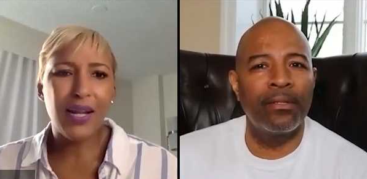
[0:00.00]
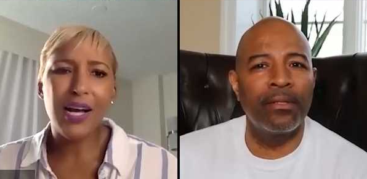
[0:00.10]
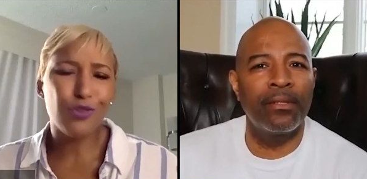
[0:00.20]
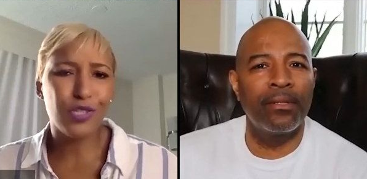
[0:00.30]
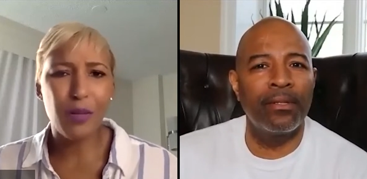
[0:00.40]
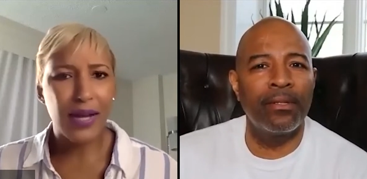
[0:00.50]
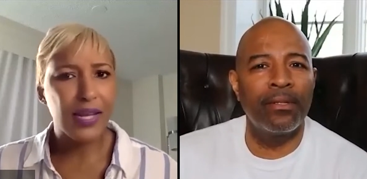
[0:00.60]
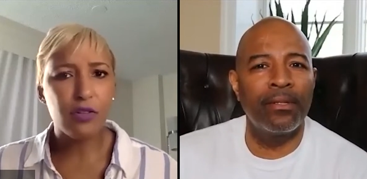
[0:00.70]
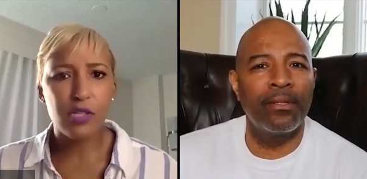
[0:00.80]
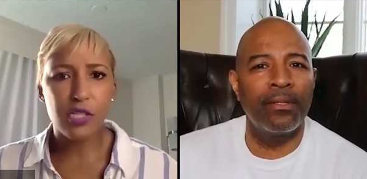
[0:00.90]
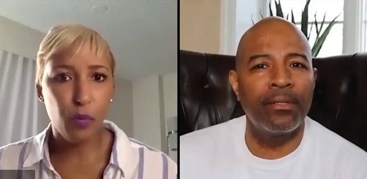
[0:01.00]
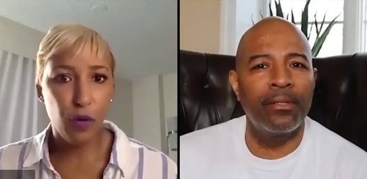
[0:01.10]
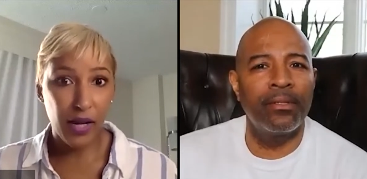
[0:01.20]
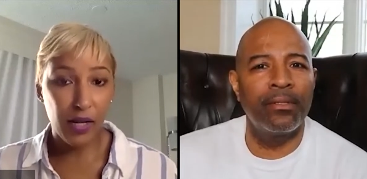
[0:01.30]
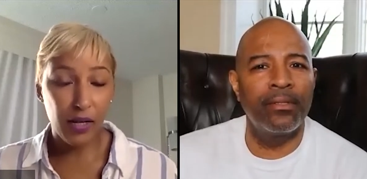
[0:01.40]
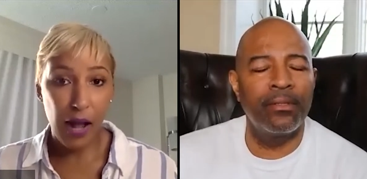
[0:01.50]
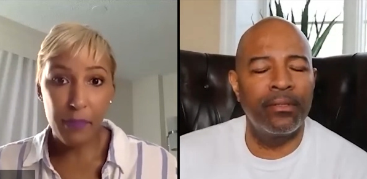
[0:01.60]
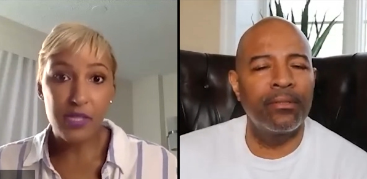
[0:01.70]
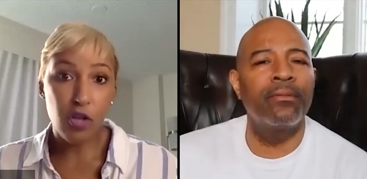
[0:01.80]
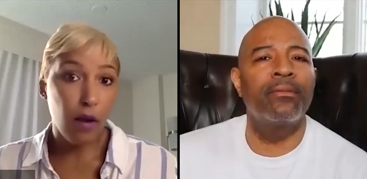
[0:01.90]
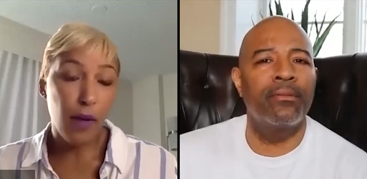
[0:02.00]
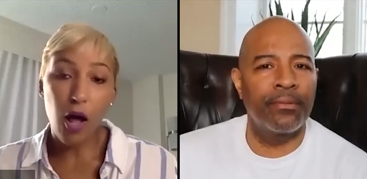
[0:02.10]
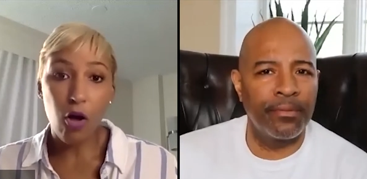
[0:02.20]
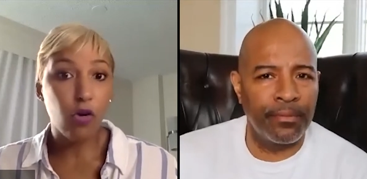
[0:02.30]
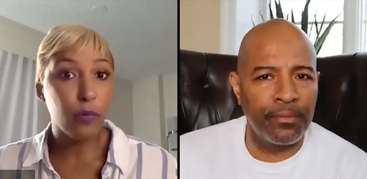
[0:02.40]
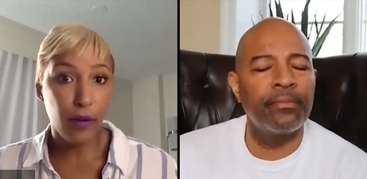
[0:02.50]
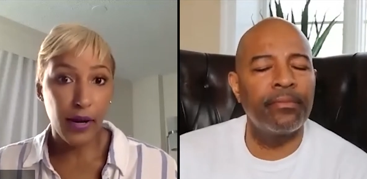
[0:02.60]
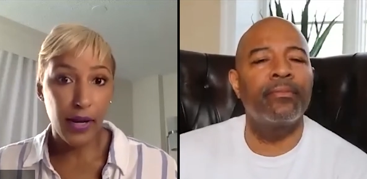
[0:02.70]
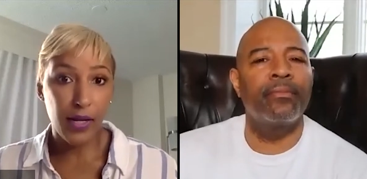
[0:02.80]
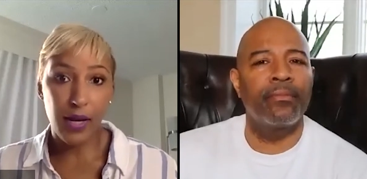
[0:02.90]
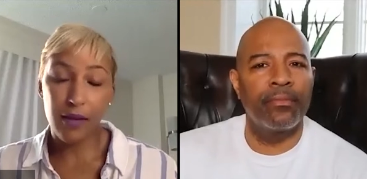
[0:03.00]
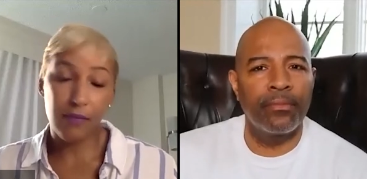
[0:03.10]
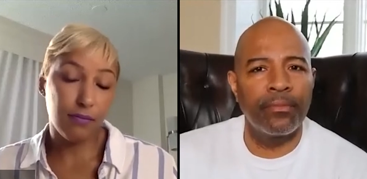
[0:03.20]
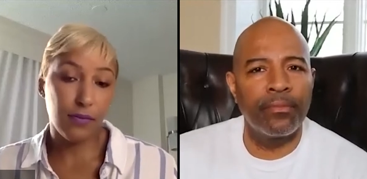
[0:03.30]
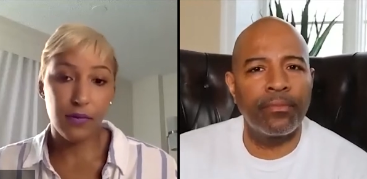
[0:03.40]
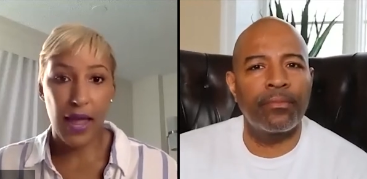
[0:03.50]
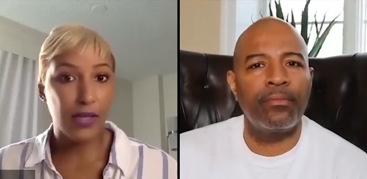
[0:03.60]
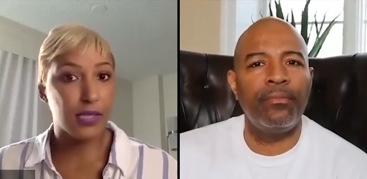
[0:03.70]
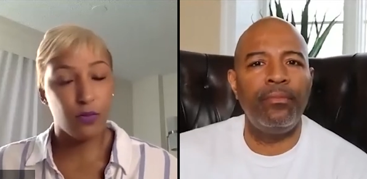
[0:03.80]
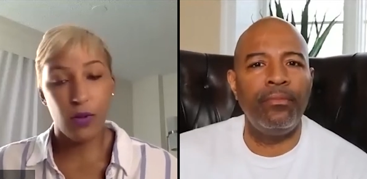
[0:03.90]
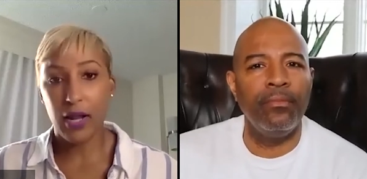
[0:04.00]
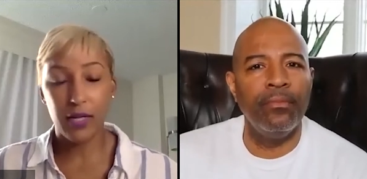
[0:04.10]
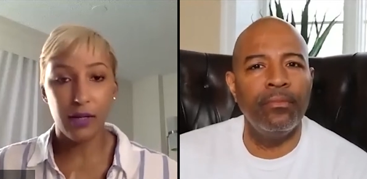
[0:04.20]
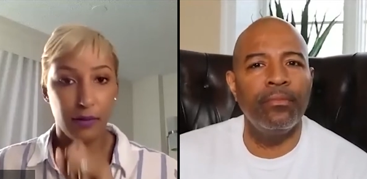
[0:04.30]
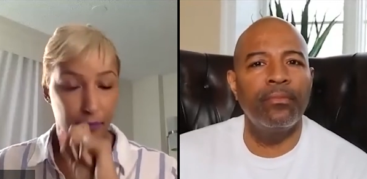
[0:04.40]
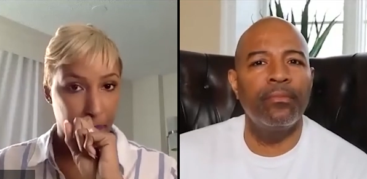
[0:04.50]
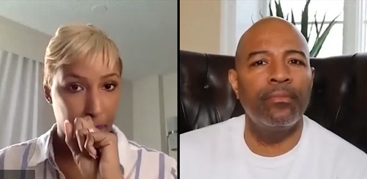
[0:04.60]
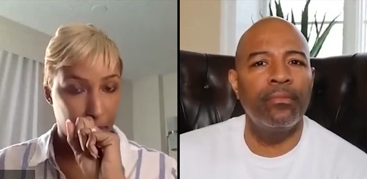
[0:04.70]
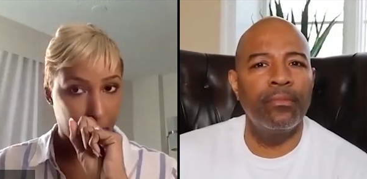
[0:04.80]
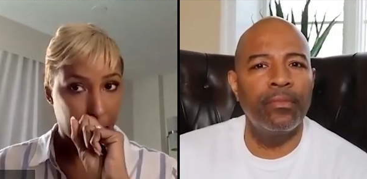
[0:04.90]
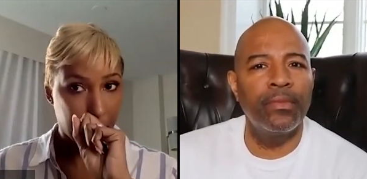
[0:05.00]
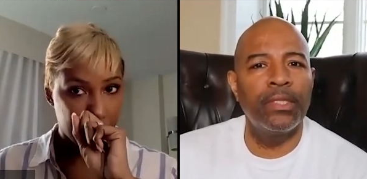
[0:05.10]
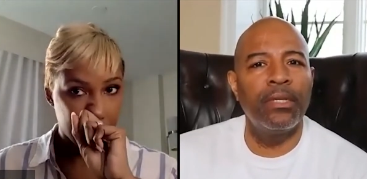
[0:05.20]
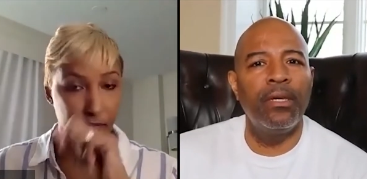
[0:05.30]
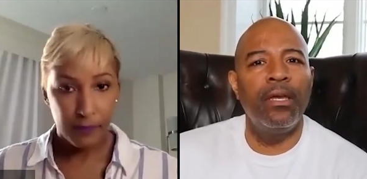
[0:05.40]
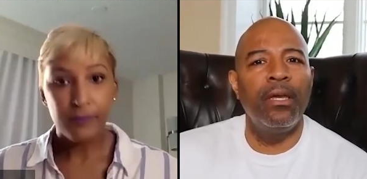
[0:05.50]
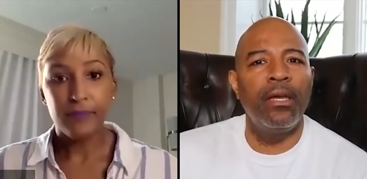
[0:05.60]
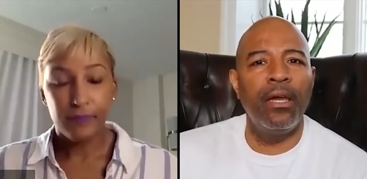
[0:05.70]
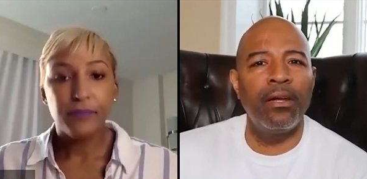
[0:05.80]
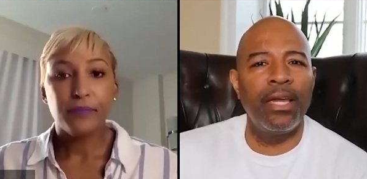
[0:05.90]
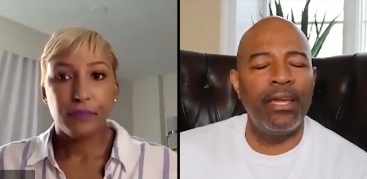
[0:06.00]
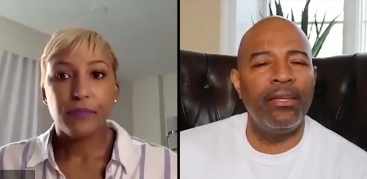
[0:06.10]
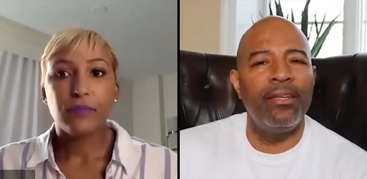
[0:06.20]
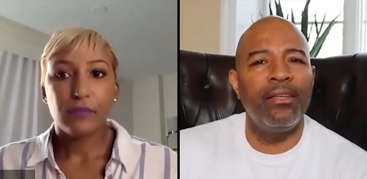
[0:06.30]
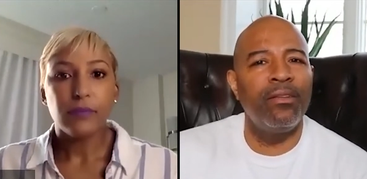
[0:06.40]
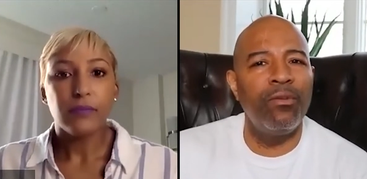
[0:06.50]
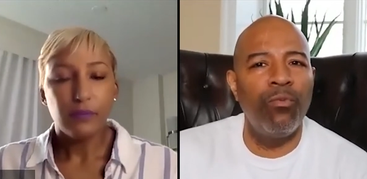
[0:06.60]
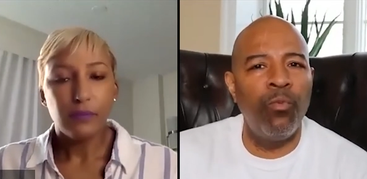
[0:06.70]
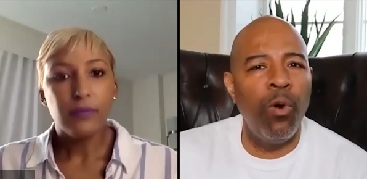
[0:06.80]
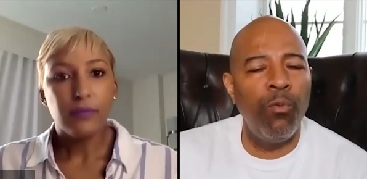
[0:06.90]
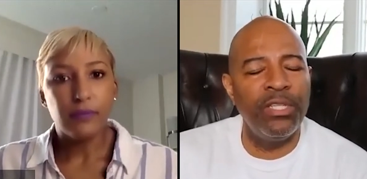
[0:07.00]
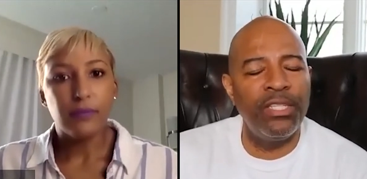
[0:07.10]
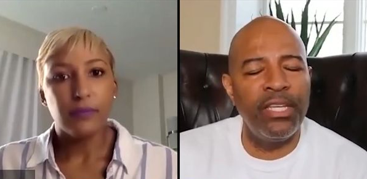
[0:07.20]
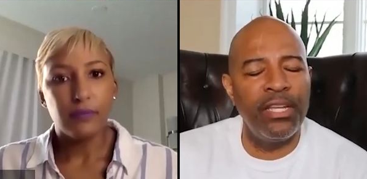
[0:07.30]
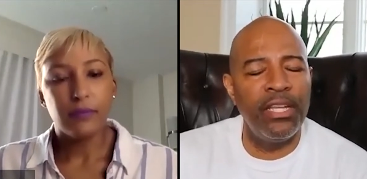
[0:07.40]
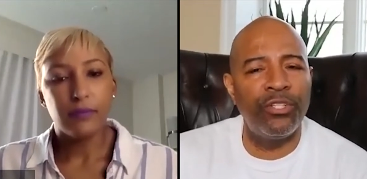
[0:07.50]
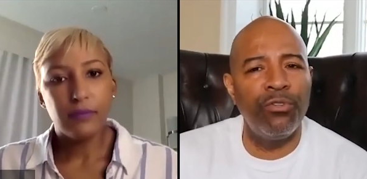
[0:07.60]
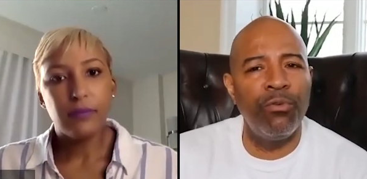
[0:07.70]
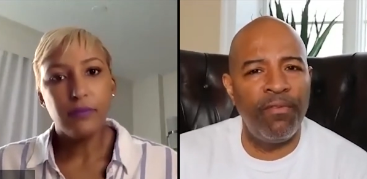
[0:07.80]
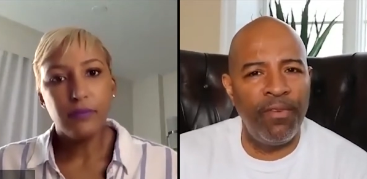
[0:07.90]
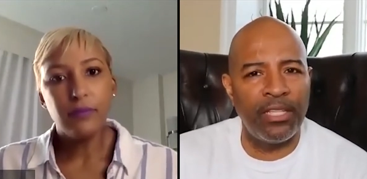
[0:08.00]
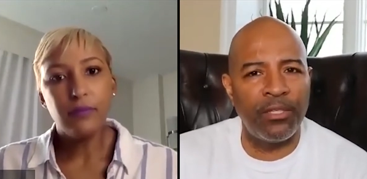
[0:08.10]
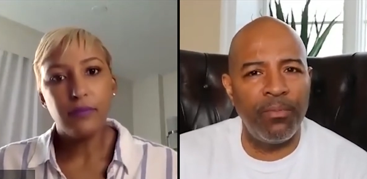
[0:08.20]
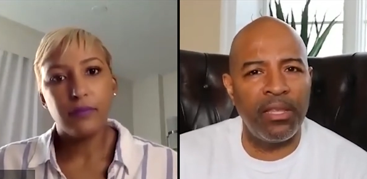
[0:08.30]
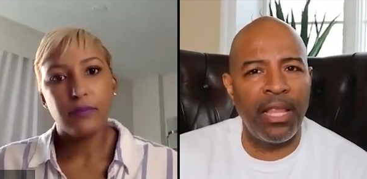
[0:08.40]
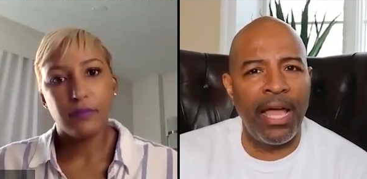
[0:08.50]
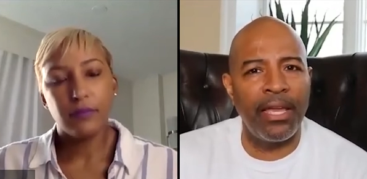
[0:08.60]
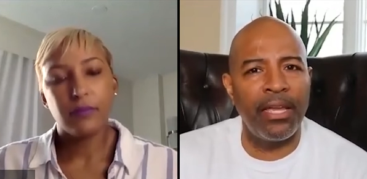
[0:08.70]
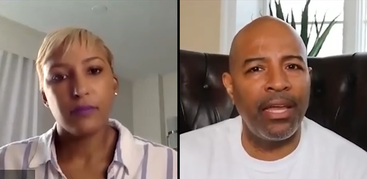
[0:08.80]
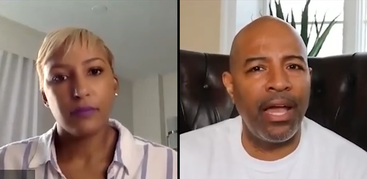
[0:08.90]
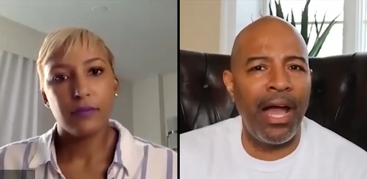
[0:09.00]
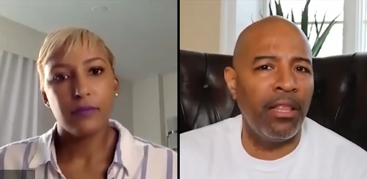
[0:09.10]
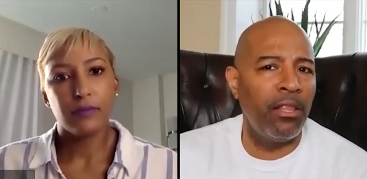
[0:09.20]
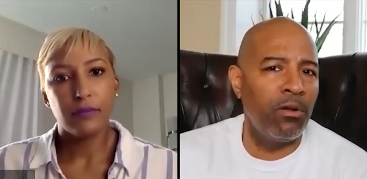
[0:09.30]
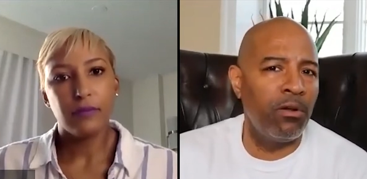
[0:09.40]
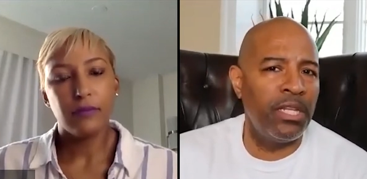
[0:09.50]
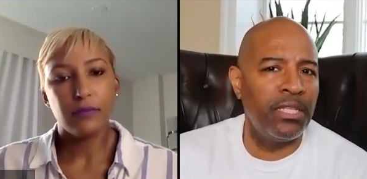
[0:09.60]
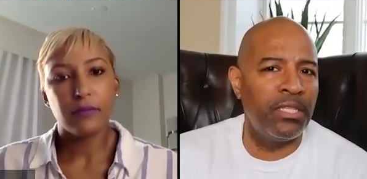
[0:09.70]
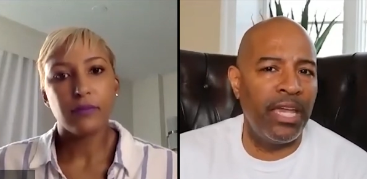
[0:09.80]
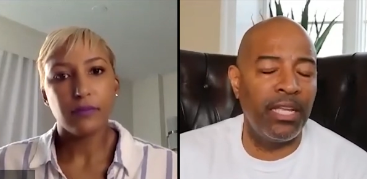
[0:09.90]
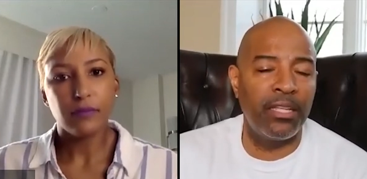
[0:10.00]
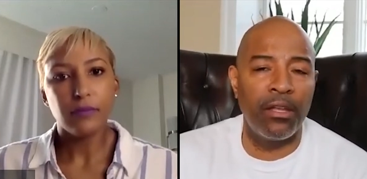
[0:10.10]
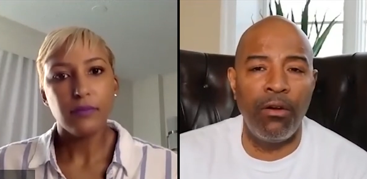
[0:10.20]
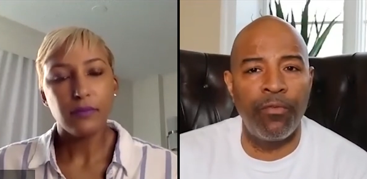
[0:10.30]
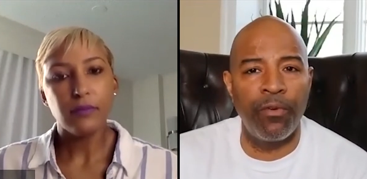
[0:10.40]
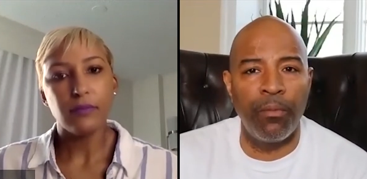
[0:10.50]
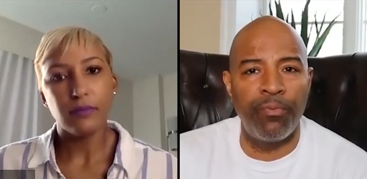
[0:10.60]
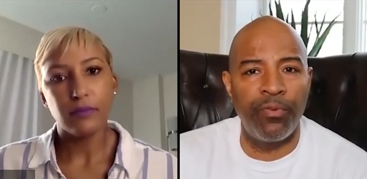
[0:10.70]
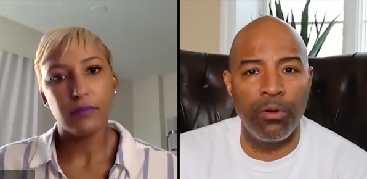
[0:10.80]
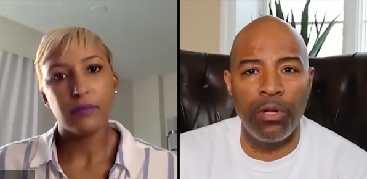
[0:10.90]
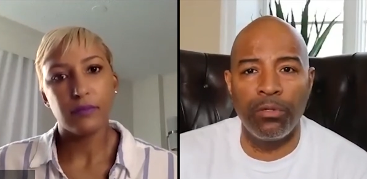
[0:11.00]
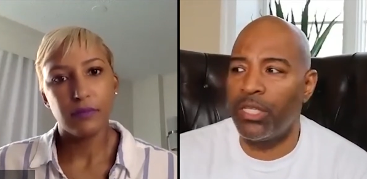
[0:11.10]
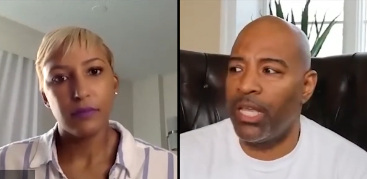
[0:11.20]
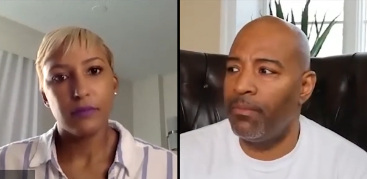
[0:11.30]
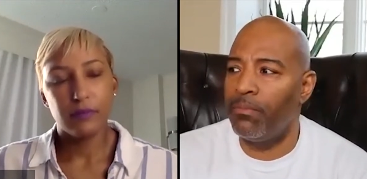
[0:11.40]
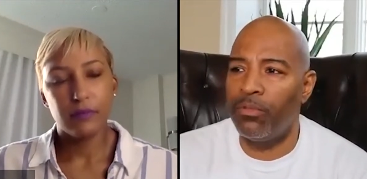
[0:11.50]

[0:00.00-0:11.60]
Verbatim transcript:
Speaker 1: and hustle somebody else's brand. I'm gonna start my own brand, and that's what I did.
Speaker 2: Okay. What was the initial investment like? How long did it take to go from prototype